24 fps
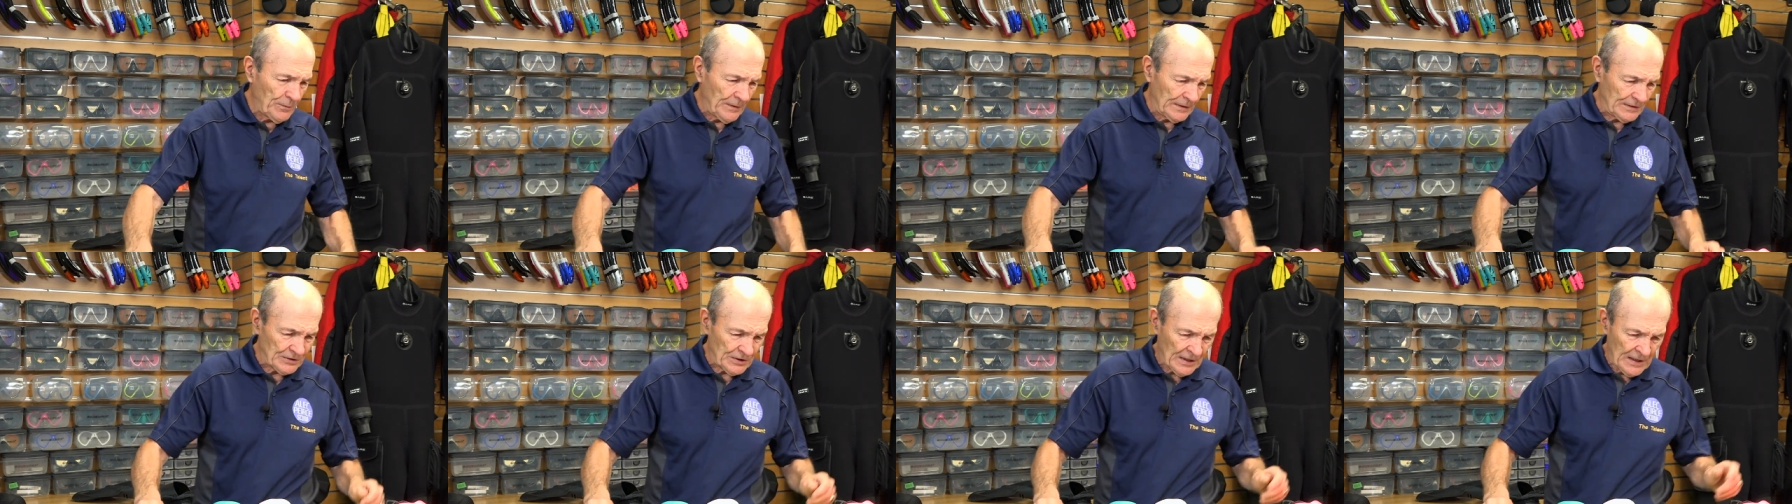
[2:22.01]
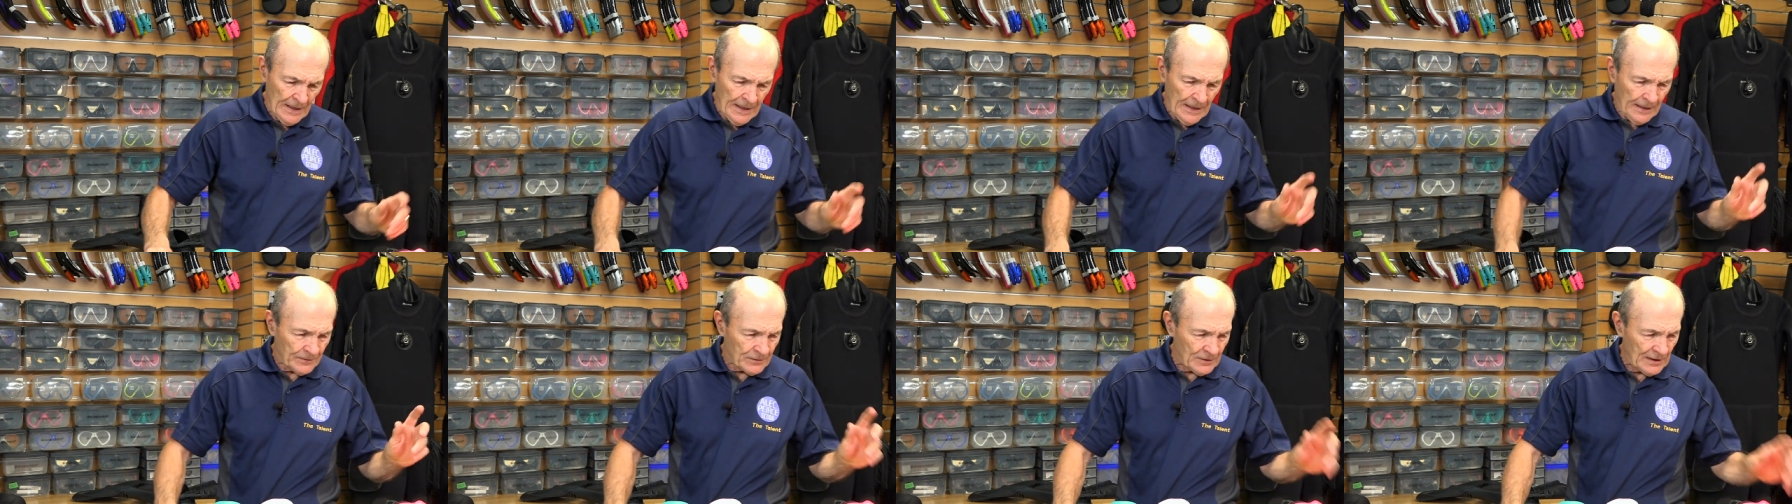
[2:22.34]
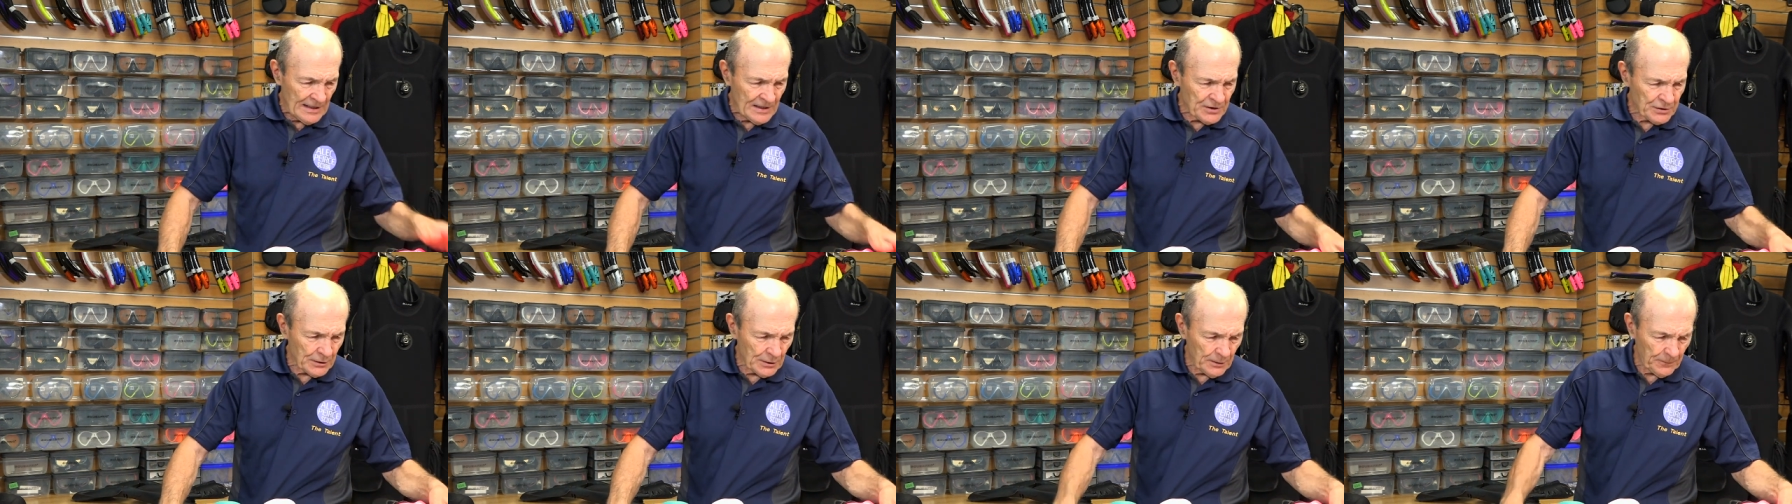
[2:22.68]
fins.
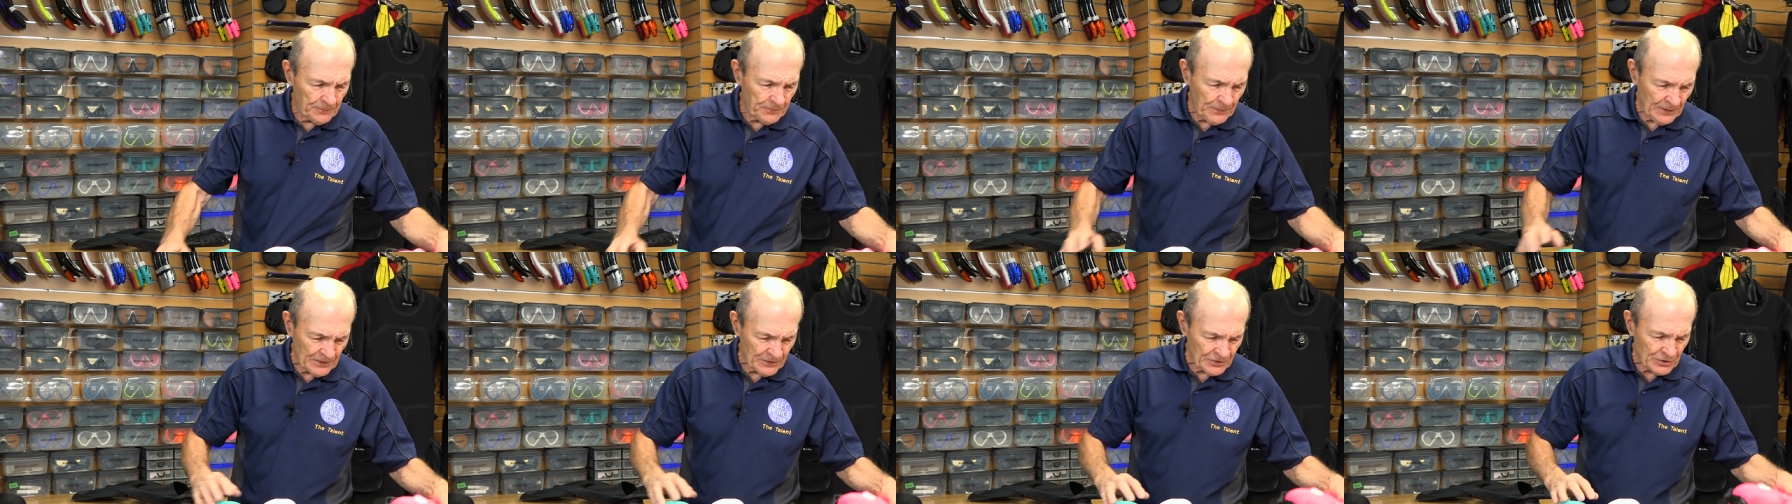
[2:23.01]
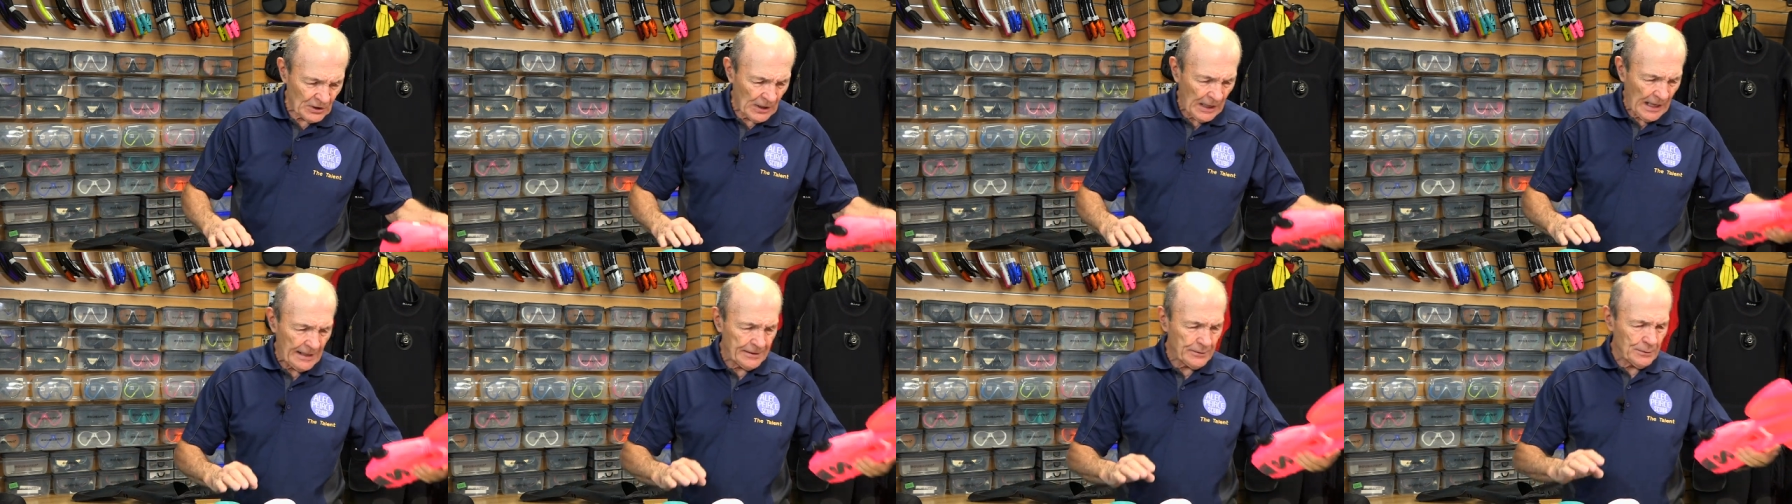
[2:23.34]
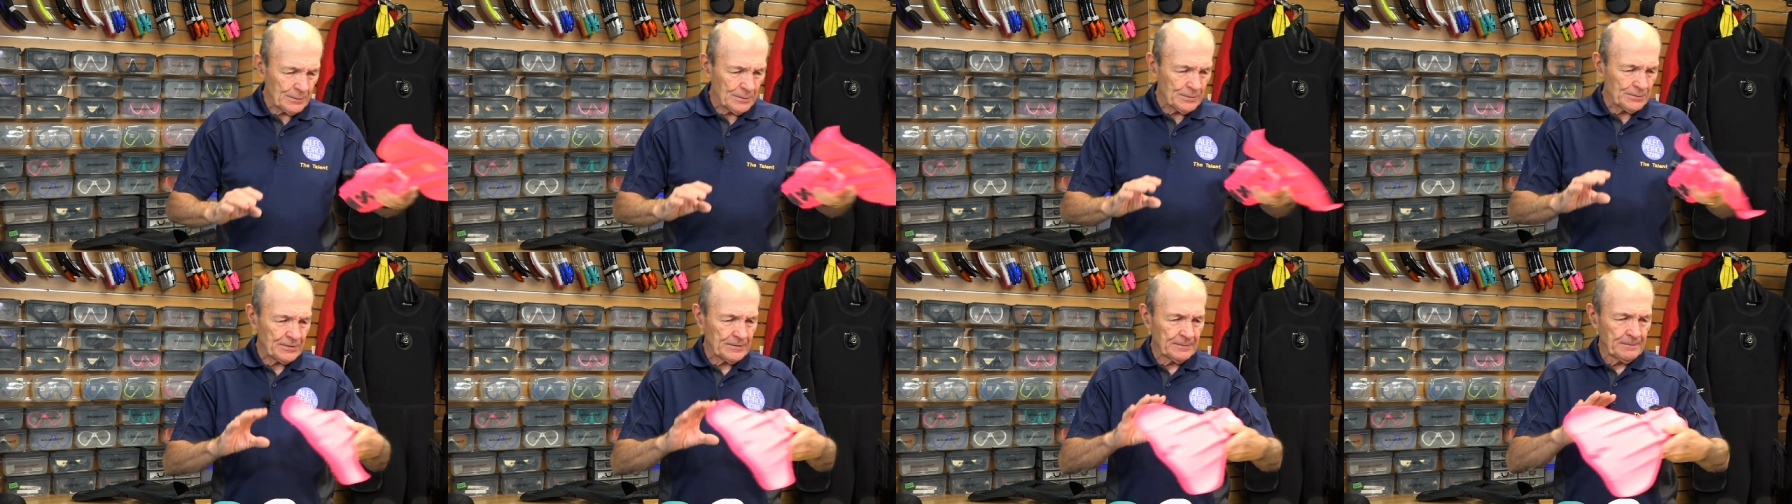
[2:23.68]
These are the fins that I
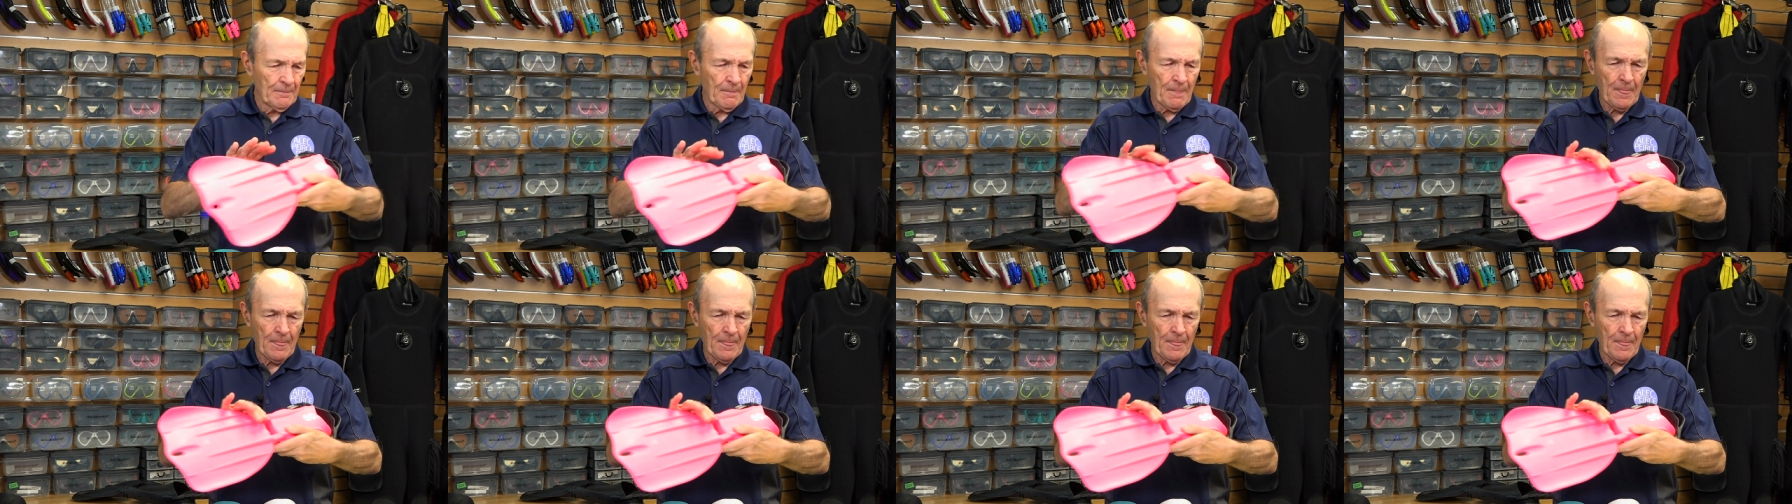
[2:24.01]
use.